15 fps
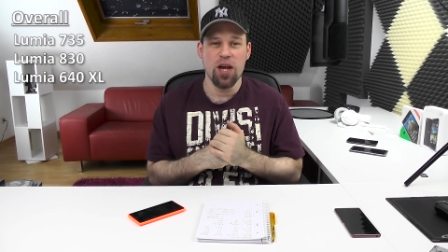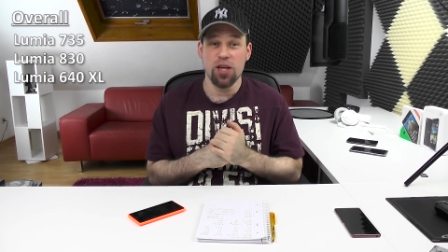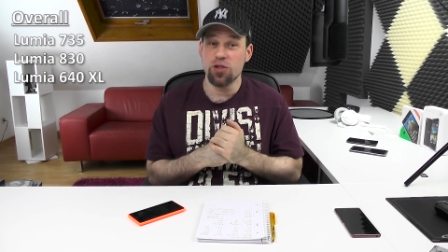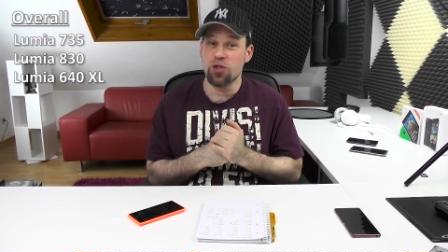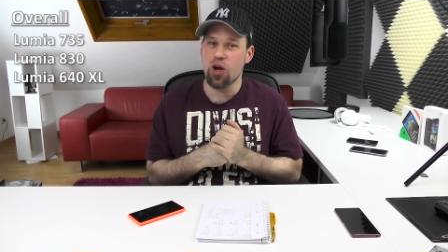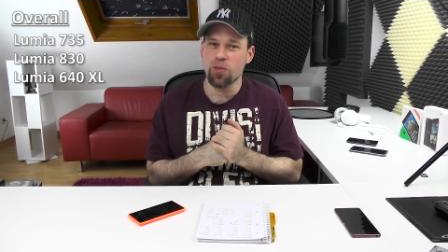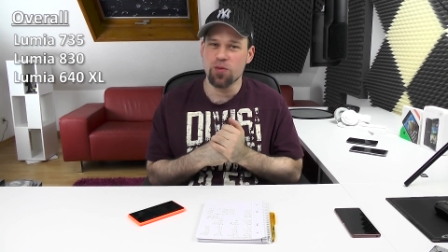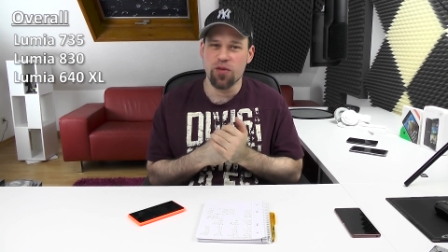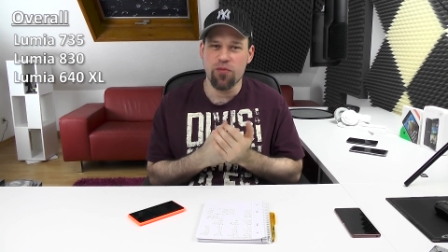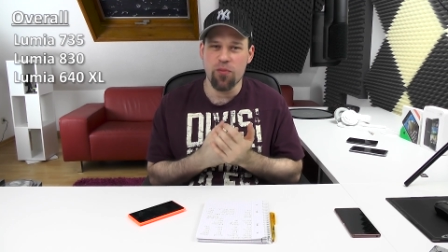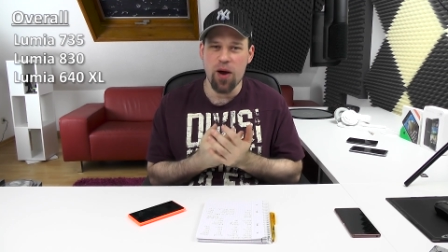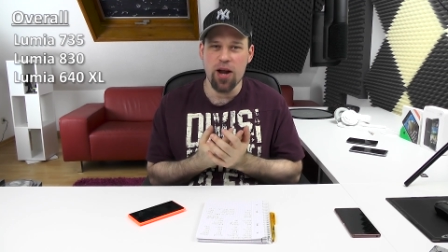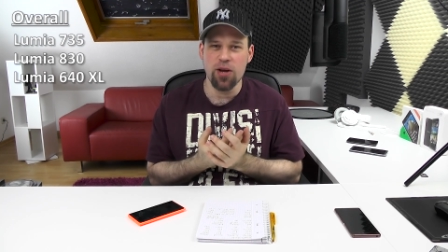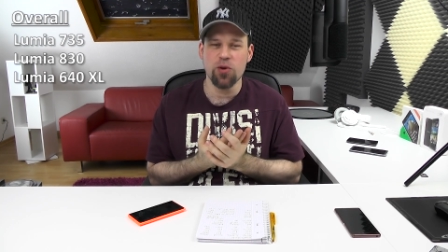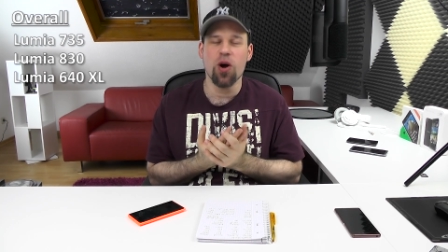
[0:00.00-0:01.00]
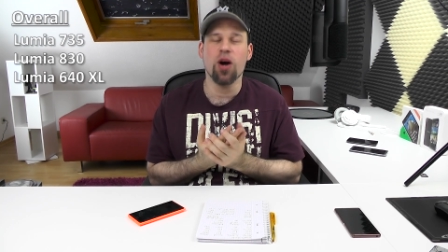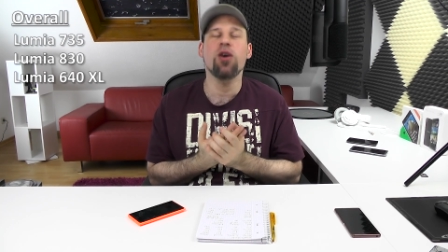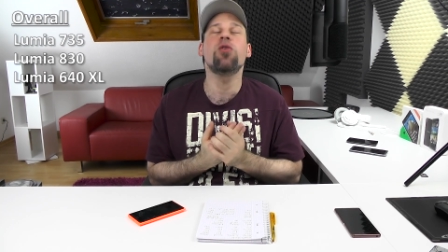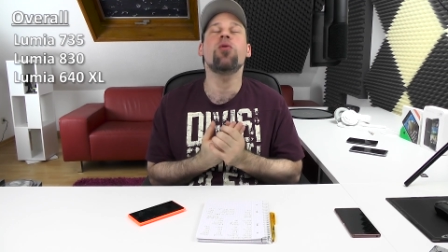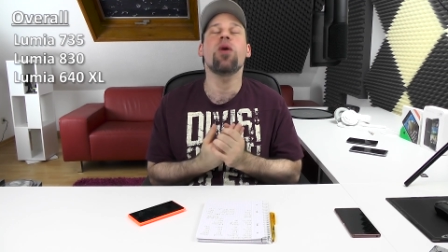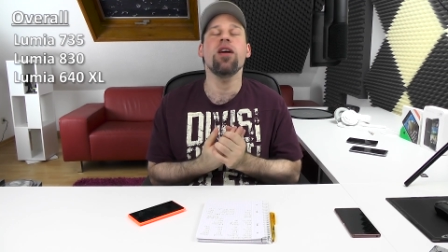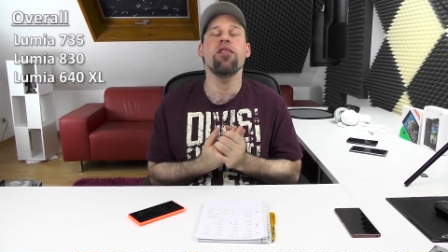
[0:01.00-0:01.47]
in terms of value, a
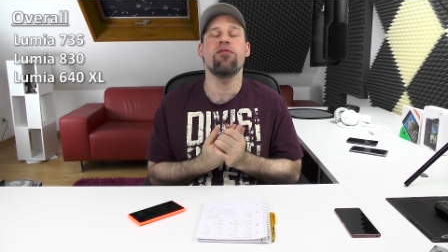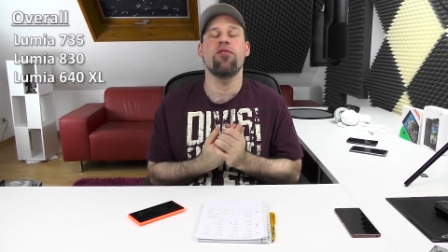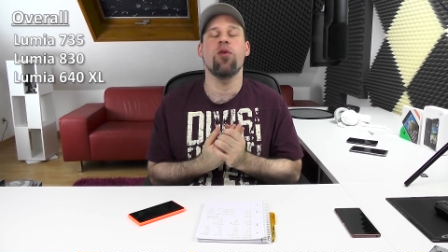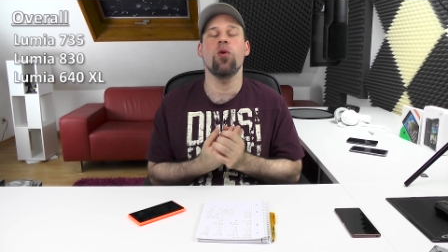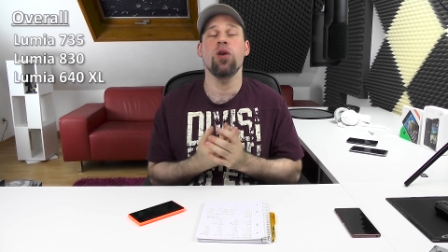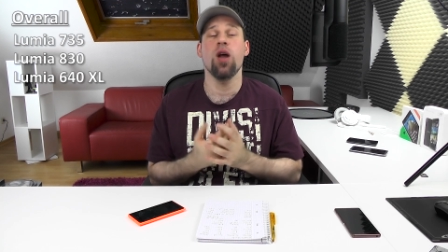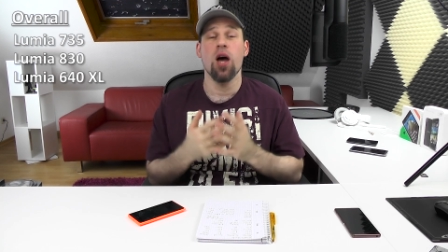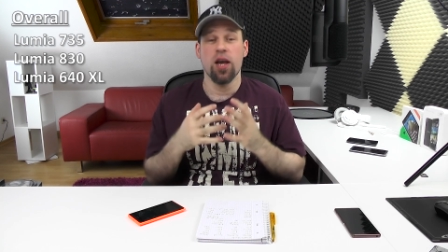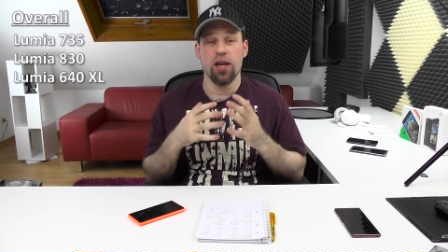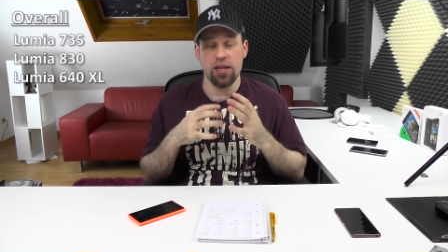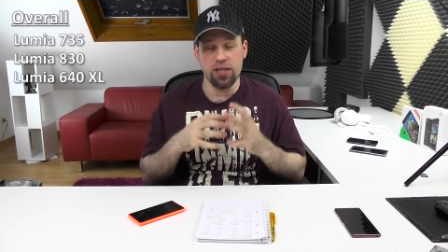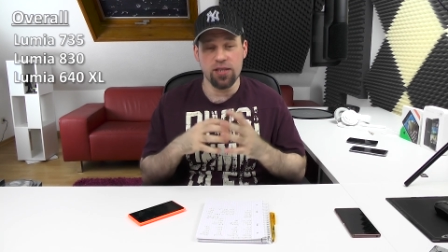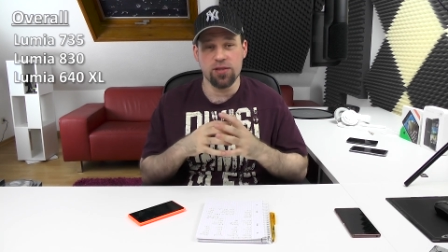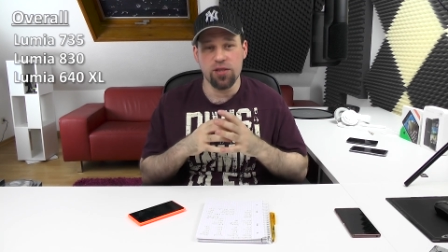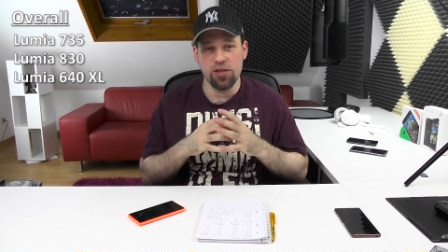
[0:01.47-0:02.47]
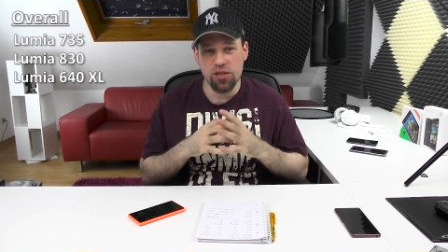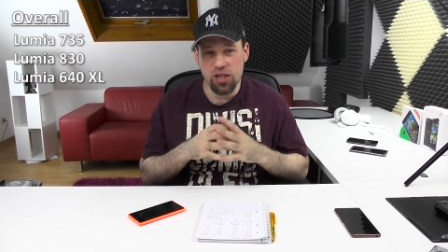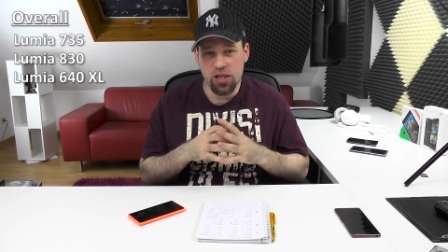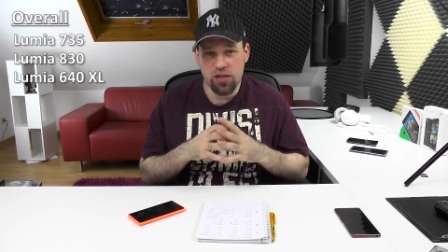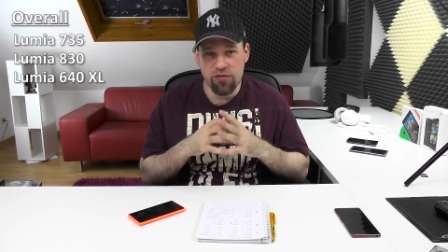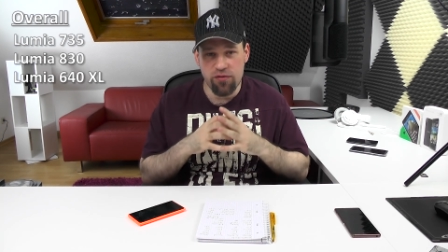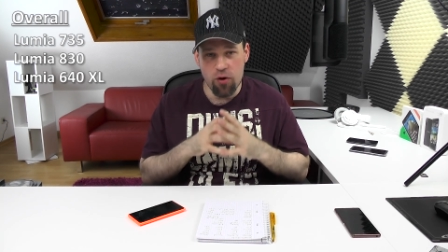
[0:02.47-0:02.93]
great phone, is the
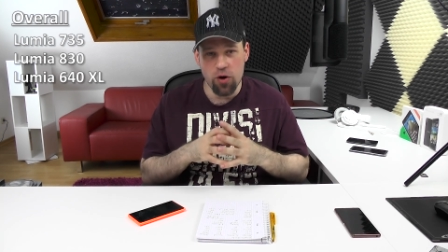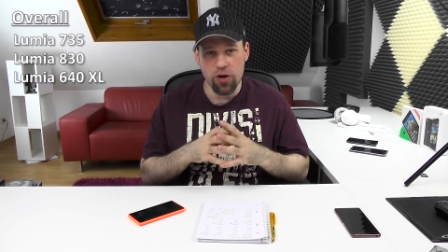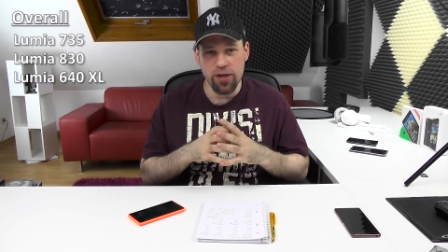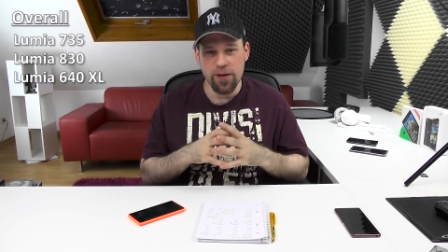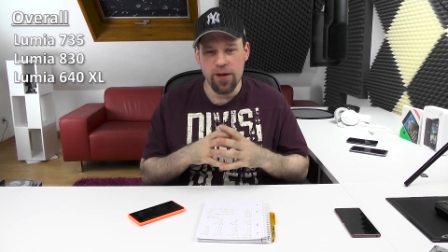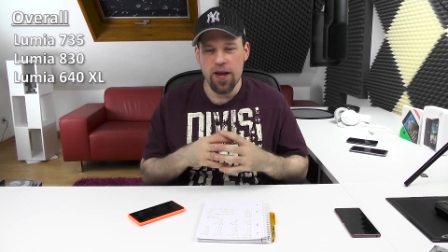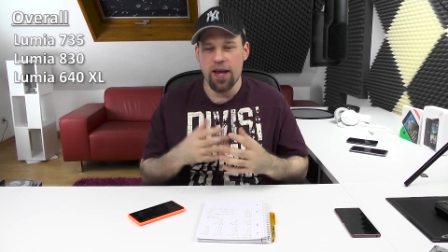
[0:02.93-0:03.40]
640.